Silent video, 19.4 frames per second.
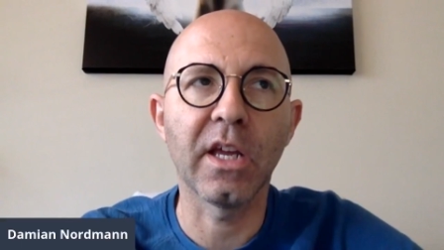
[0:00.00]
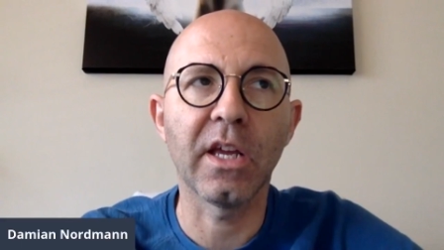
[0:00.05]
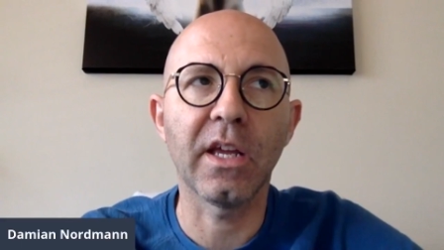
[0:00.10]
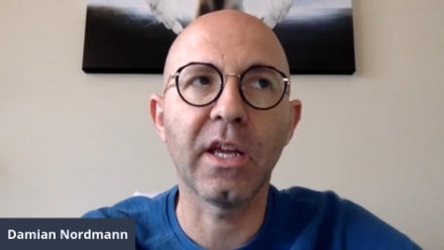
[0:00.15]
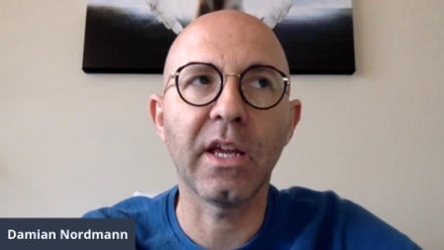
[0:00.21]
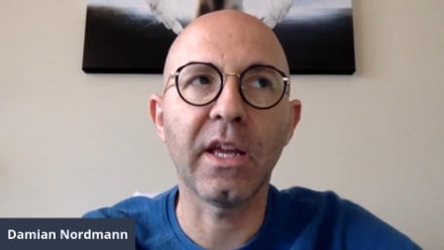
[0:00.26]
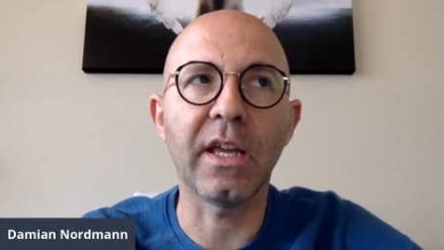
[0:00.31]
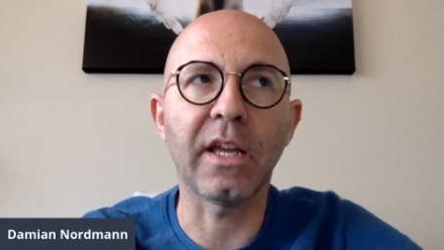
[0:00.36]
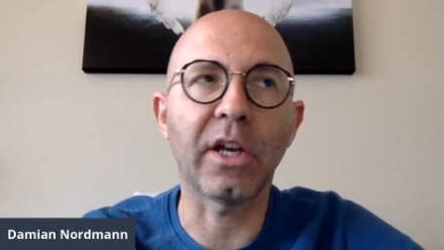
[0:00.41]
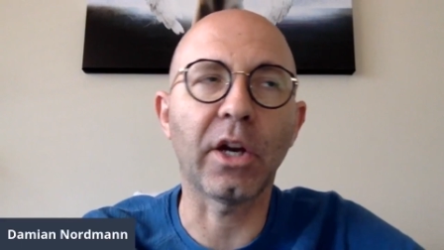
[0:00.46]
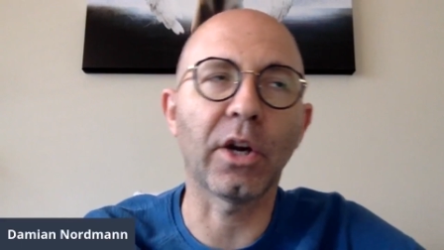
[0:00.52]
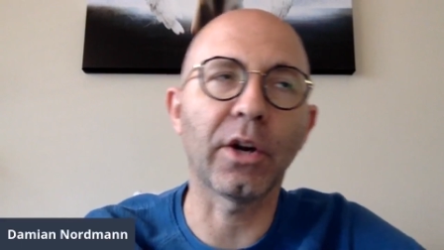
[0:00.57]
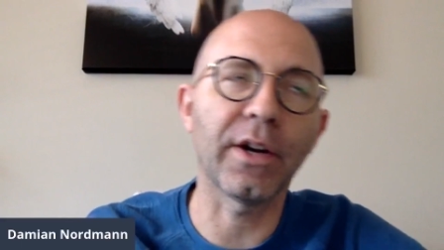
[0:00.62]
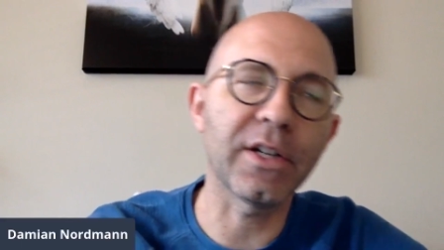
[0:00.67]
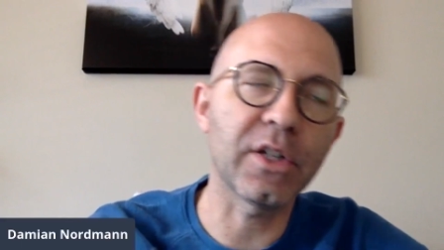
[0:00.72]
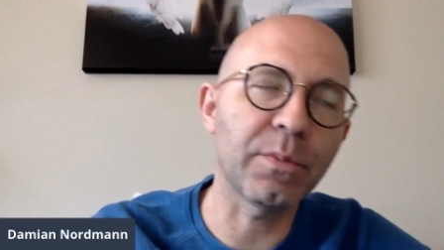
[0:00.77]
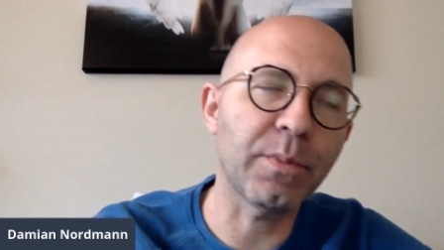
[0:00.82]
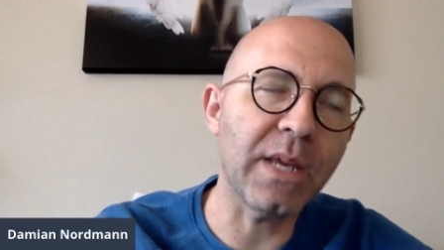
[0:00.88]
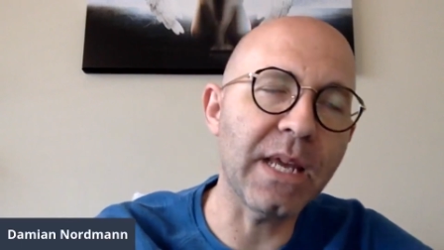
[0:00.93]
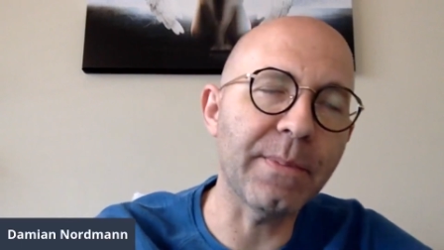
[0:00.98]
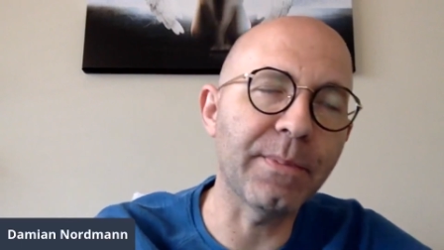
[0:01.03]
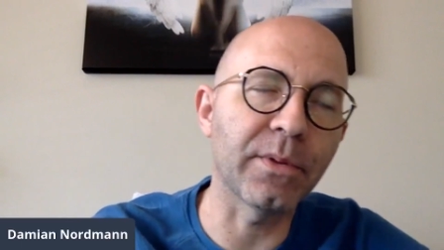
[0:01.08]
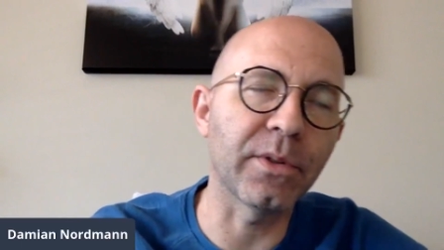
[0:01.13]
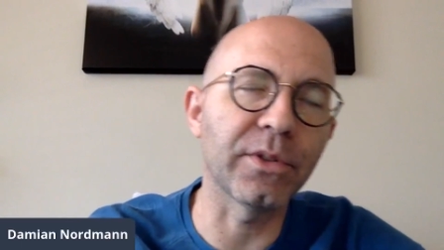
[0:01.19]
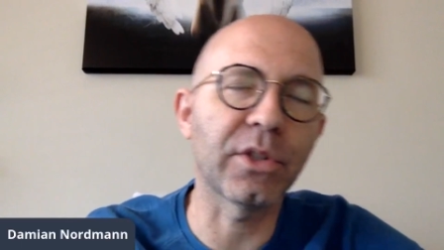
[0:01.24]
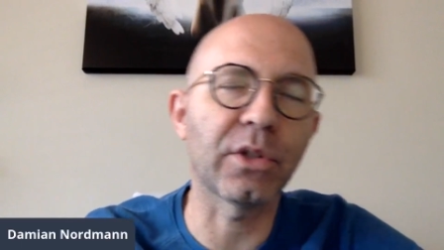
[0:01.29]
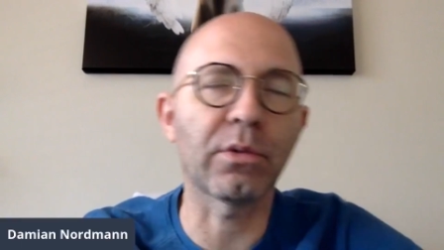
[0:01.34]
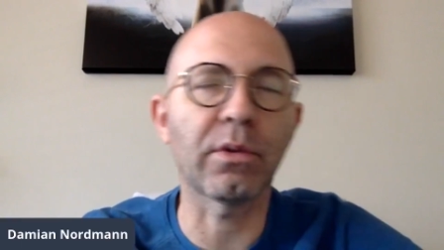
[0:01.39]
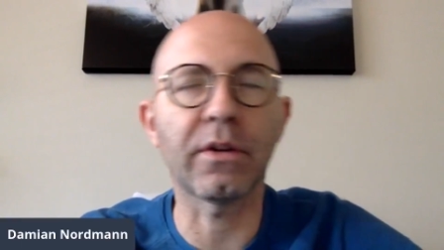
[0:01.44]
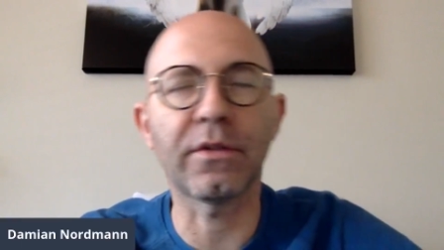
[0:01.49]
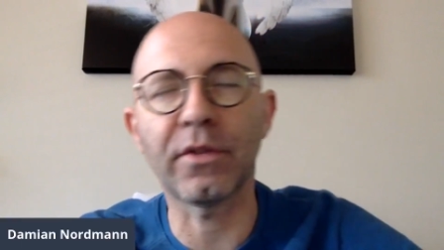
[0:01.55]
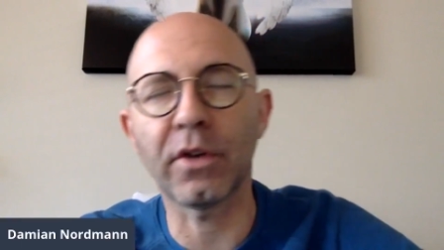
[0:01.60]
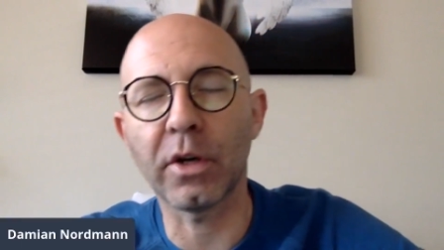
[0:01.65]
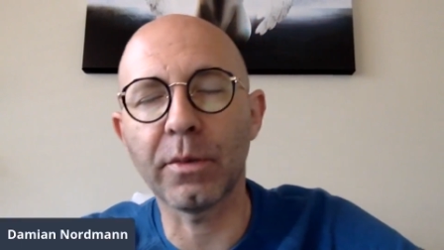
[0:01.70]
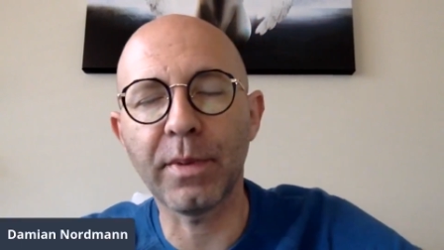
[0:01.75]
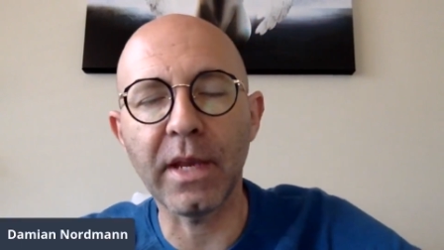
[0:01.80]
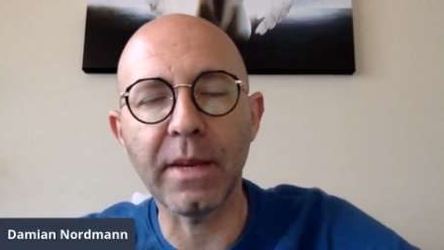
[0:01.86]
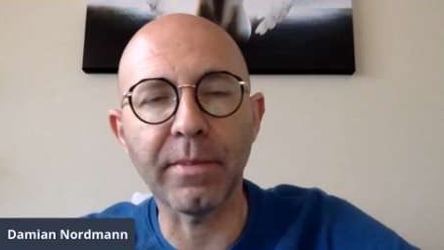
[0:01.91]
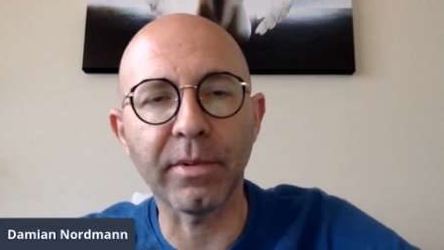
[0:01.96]
encourage people to refer
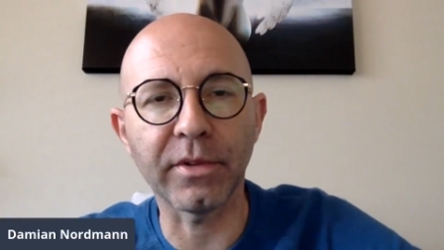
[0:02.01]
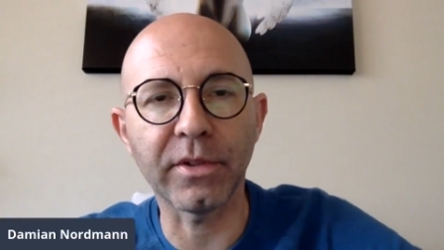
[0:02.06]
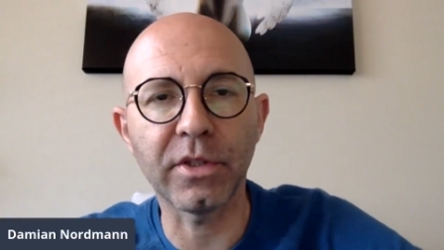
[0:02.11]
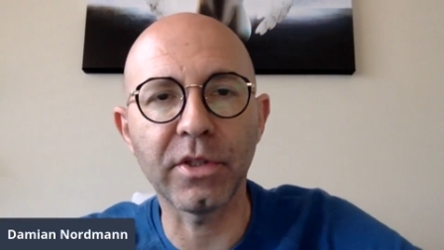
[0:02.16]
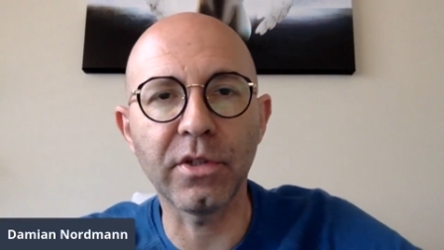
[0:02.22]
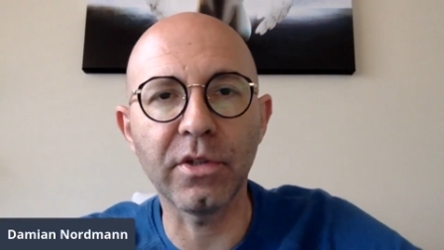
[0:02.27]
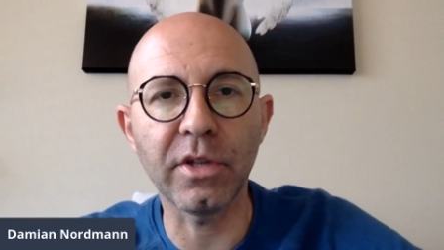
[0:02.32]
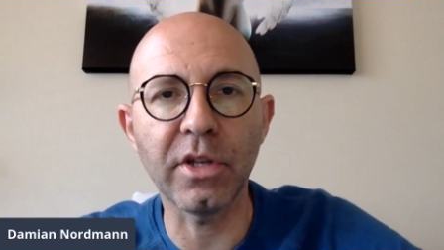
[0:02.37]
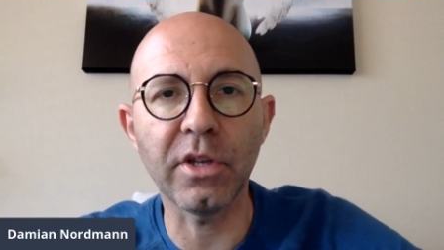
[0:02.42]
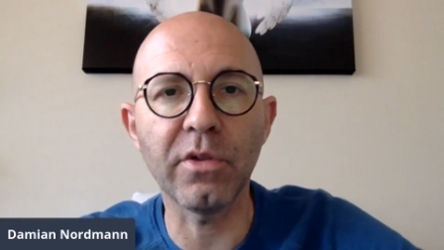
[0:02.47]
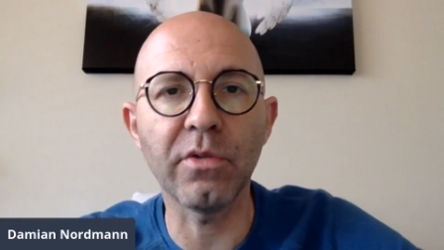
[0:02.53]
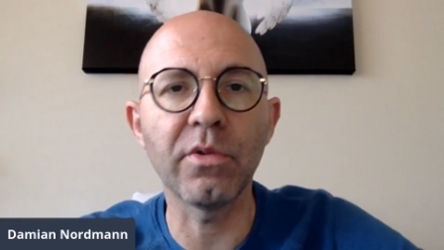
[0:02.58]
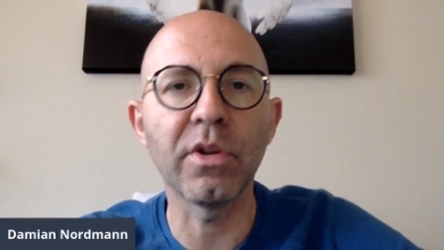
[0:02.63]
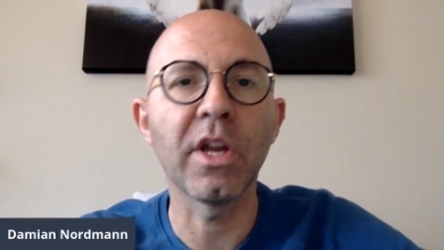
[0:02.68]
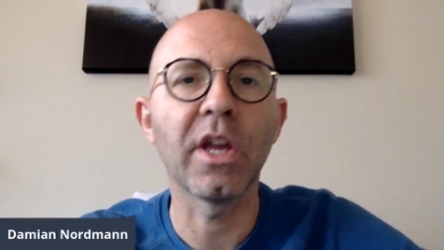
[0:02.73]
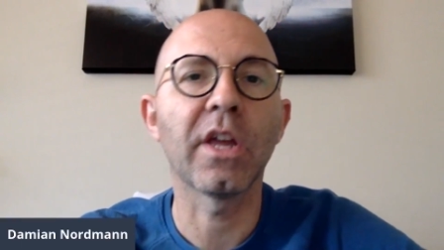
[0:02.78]
people to you.